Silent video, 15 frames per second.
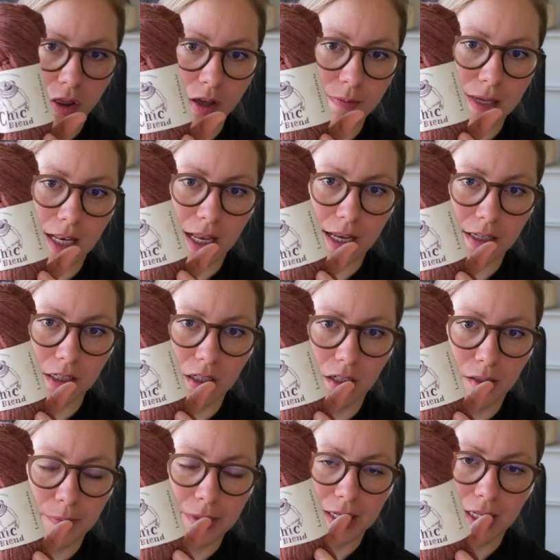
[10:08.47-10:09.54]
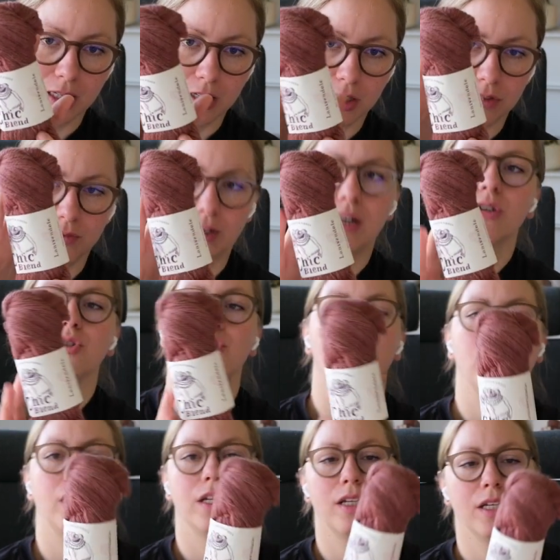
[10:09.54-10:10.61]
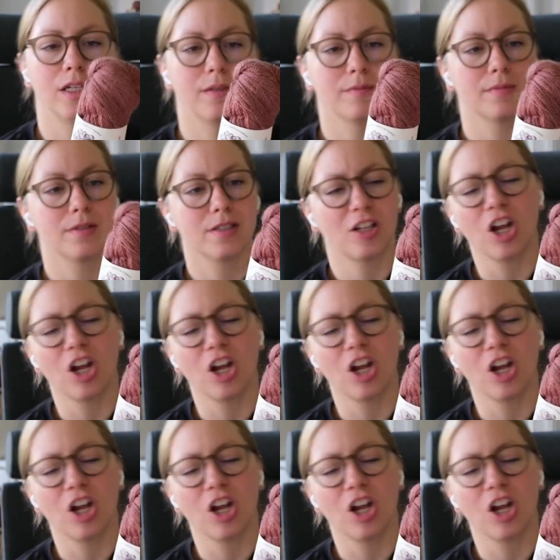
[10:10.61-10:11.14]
the millennial pink of our dreams.